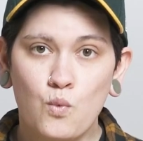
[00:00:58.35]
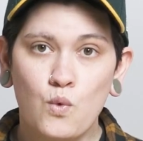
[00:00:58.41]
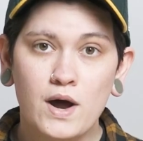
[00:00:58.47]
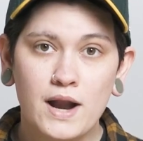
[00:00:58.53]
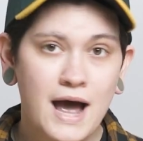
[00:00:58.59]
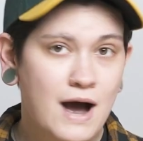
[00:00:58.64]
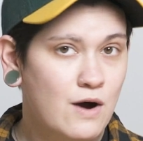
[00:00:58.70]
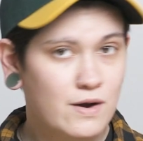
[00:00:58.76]

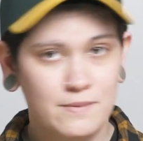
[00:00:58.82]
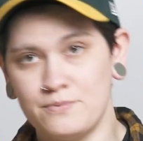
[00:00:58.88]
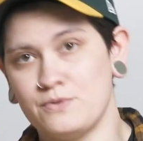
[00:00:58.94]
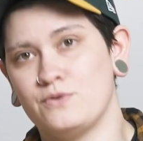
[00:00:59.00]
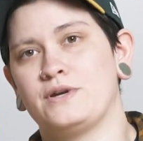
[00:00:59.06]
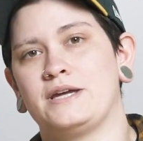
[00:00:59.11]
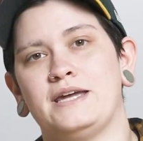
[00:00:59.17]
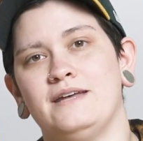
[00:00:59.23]
How I'm
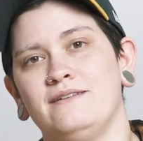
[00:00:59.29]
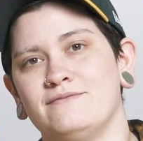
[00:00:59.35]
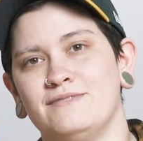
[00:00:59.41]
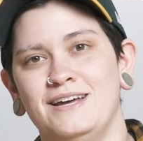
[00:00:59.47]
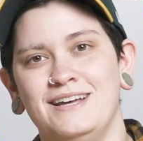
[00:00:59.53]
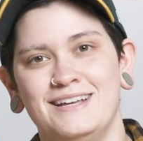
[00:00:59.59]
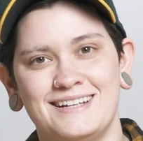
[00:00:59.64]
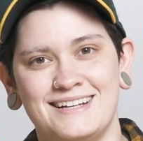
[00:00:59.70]
brewing it,
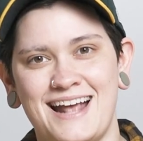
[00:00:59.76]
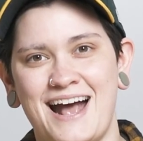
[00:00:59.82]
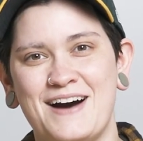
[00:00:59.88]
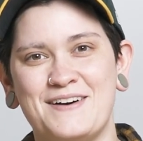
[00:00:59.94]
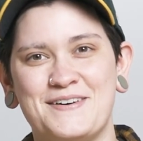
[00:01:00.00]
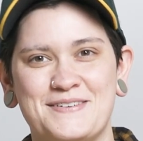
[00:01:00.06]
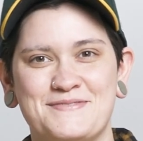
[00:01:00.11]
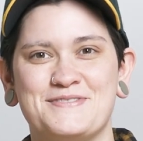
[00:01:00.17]

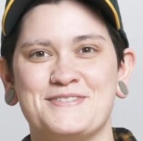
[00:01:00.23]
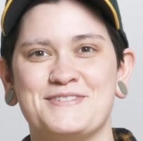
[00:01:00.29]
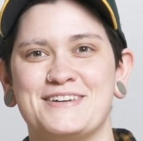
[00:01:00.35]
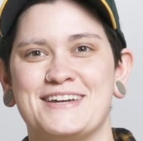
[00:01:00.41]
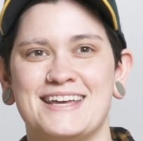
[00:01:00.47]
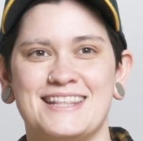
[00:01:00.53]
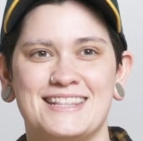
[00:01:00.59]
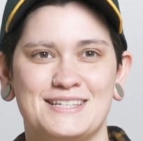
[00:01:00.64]

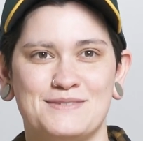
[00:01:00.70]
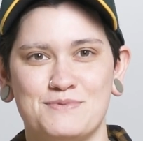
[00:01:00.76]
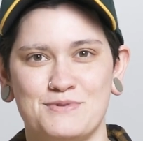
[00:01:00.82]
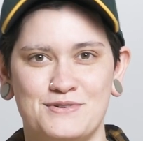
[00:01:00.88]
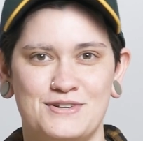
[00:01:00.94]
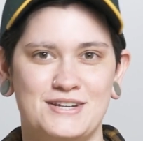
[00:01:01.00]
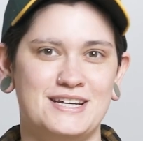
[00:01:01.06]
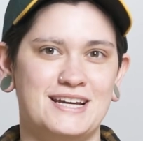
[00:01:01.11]
this
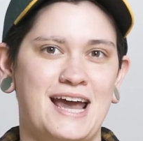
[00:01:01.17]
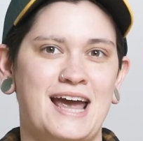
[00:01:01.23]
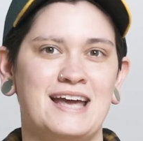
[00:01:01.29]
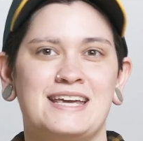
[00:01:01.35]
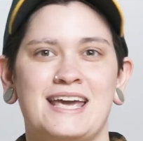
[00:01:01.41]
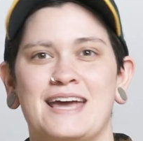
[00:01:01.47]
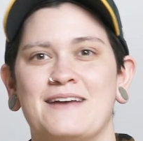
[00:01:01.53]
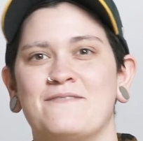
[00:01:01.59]
Burundi
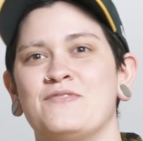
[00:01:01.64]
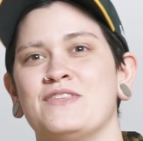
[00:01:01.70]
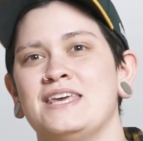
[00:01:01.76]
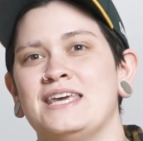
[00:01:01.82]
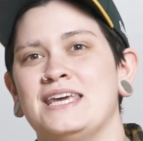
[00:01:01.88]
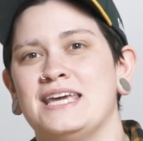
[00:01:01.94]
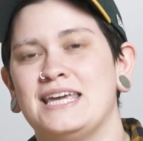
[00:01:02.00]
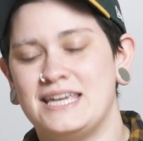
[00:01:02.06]
Gakenke,
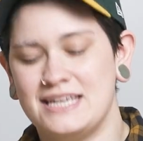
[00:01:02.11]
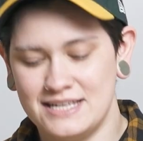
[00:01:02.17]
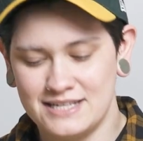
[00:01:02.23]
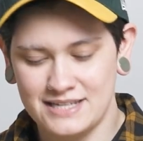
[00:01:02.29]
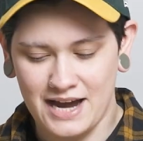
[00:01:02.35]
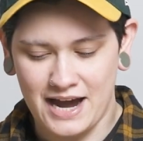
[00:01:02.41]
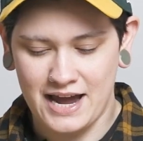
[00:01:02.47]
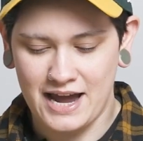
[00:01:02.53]

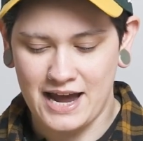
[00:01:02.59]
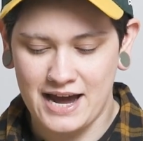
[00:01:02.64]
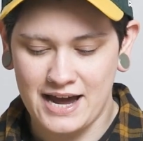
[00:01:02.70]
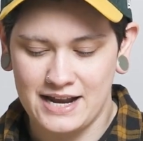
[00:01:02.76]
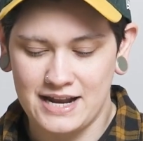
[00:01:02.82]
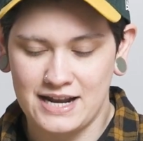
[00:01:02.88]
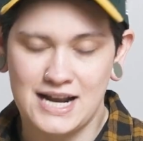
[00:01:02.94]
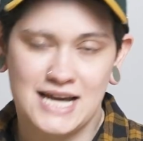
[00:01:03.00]
is I
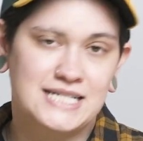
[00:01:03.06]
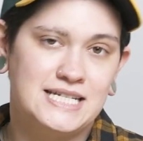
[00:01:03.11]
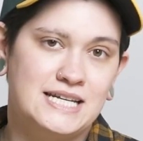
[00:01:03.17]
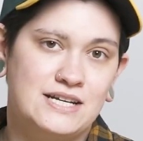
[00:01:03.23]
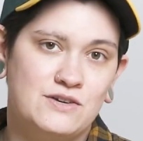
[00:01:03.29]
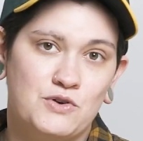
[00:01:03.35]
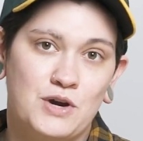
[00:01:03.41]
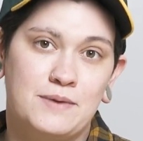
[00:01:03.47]
had
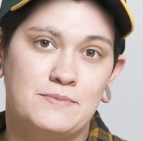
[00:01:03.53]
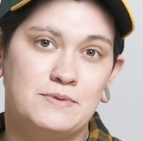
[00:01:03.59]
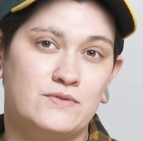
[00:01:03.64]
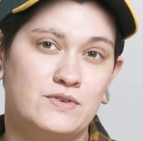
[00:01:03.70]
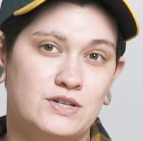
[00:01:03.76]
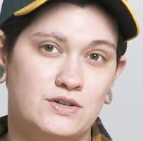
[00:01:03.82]
19 grams of a